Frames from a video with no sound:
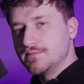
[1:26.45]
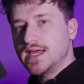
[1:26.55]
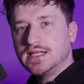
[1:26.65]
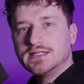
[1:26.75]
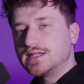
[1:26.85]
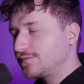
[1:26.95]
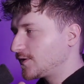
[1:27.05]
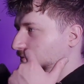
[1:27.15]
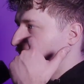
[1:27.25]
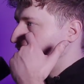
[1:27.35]
many
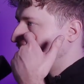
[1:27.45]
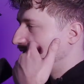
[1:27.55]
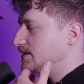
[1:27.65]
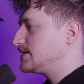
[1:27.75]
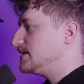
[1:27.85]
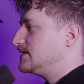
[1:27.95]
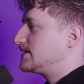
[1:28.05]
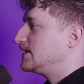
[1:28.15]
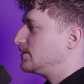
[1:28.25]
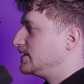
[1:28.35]
different plugins in
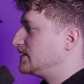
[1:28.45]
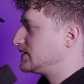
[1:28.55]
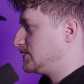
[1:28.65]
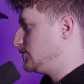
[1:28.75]
series